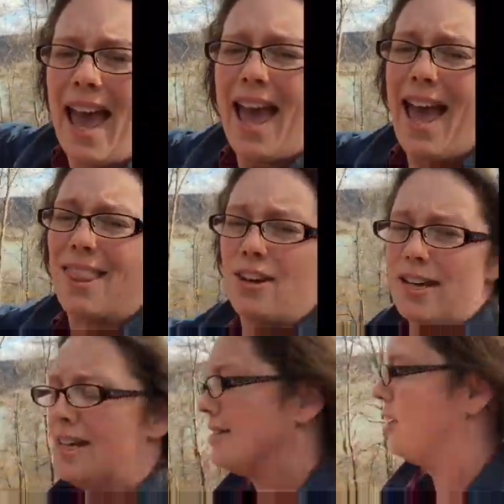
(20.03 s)
Yeah, there
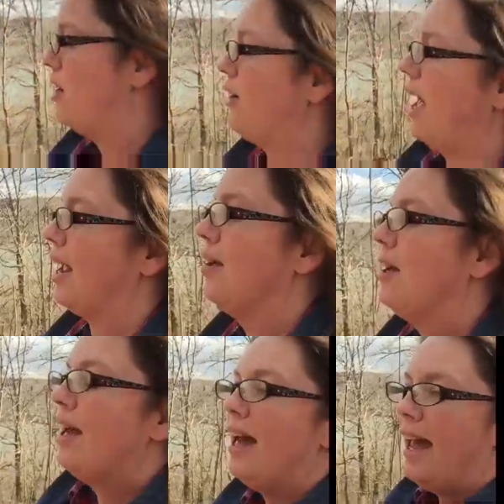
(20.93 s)
it is. Okay.
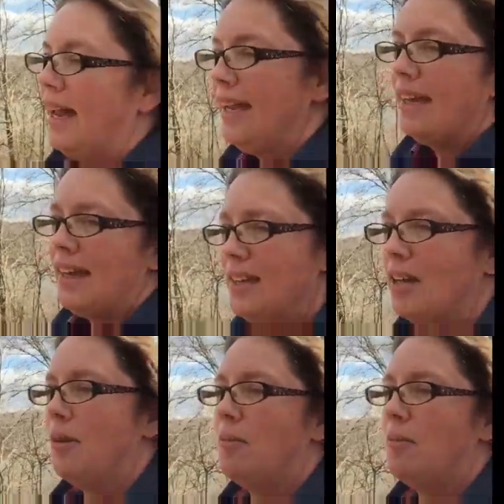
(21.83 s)
And